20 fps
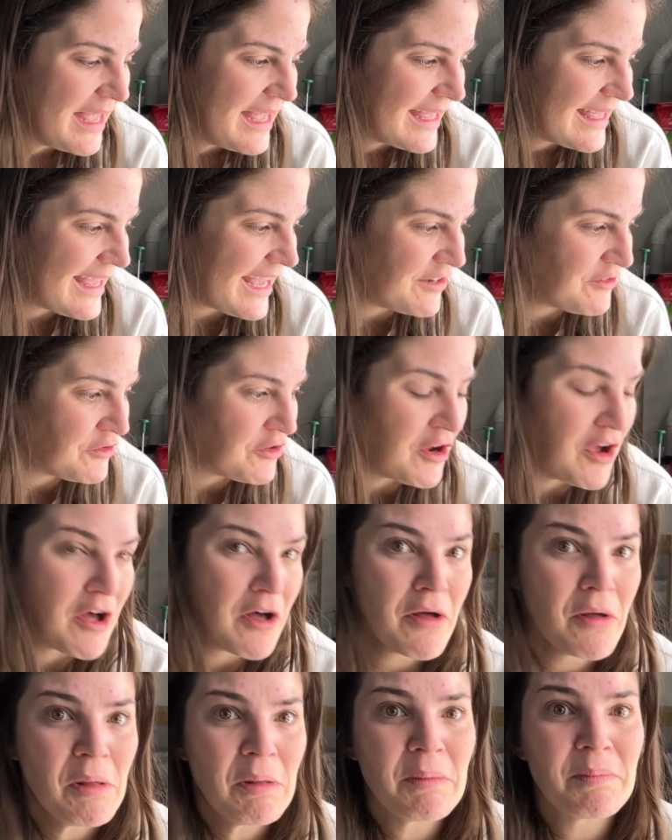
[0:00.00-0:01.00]

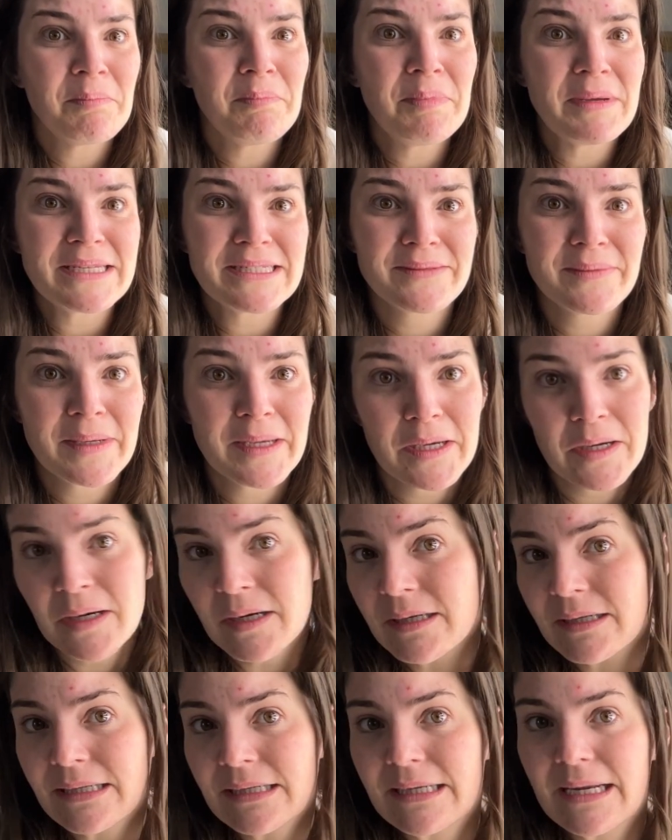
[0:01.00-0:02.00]
catch-all basement
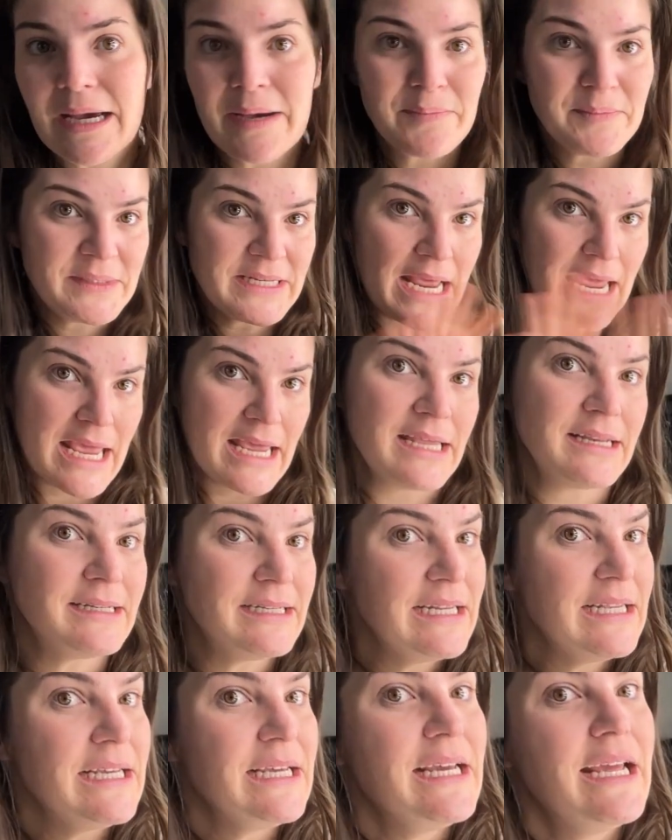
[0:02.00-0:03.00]
garden update,
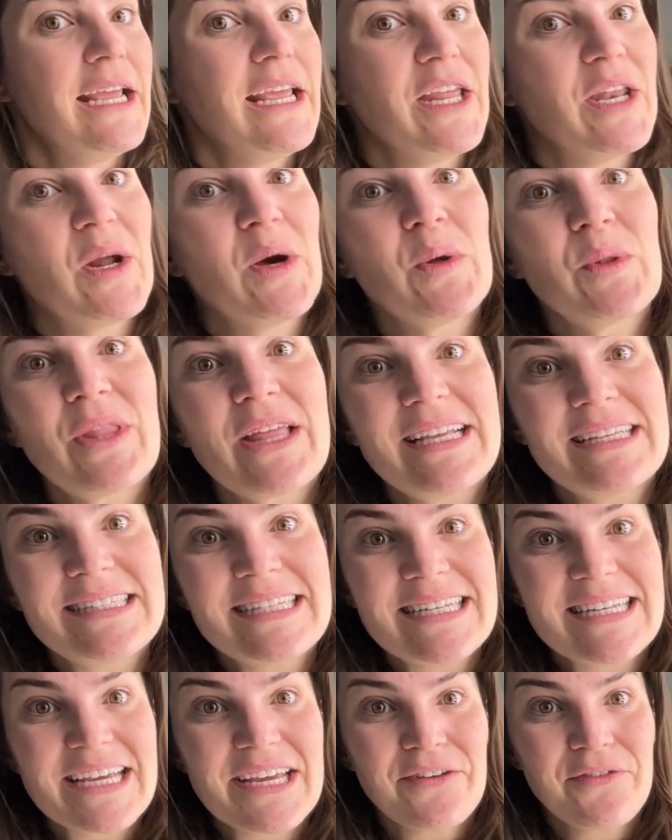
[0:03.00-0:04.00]
you know,
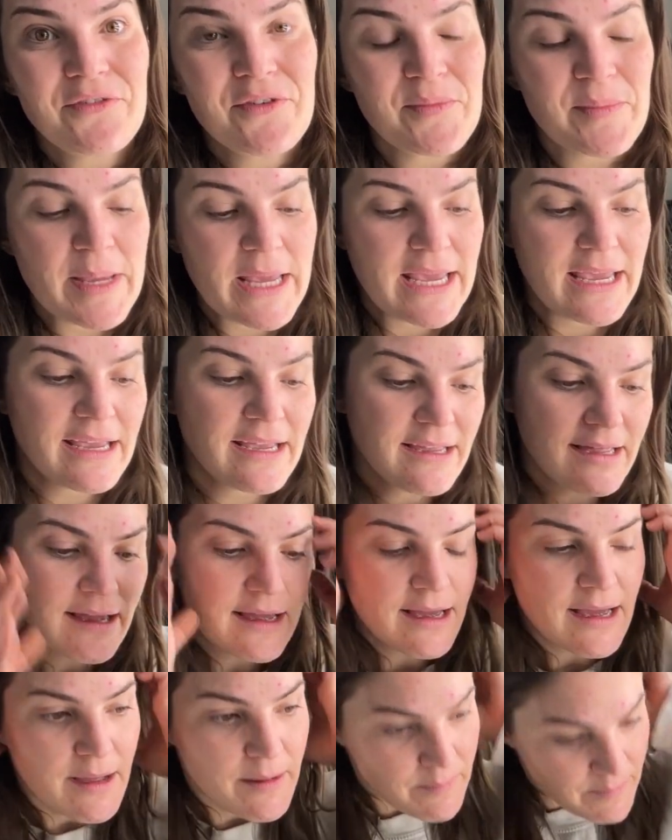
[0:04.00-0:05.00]
lazy day for me.
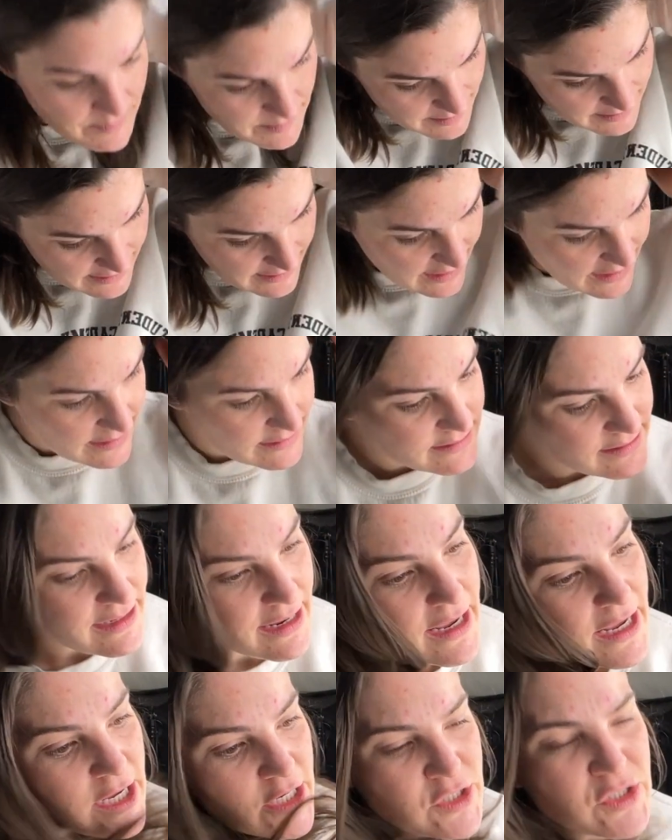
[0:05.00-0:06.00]
I
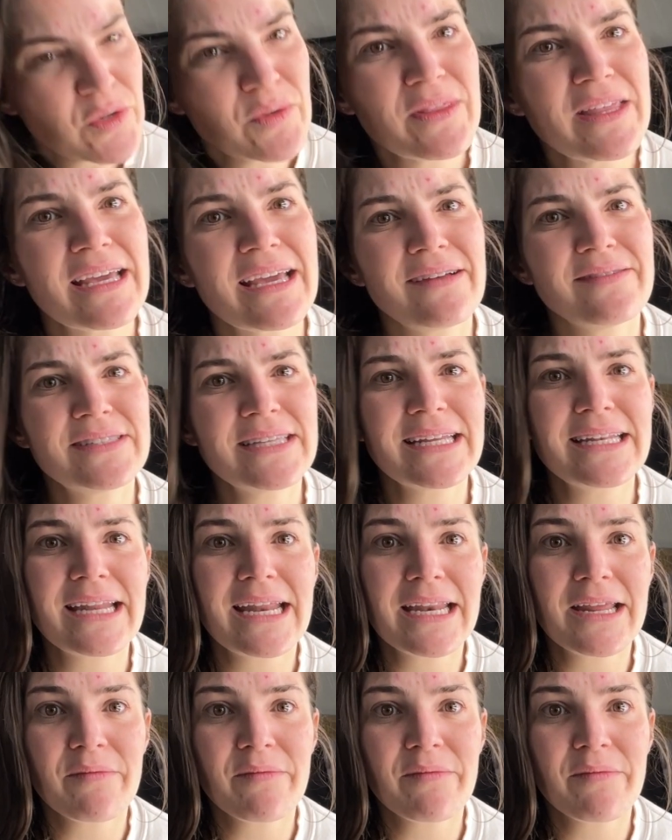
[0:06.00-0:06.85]
don't think I've said in any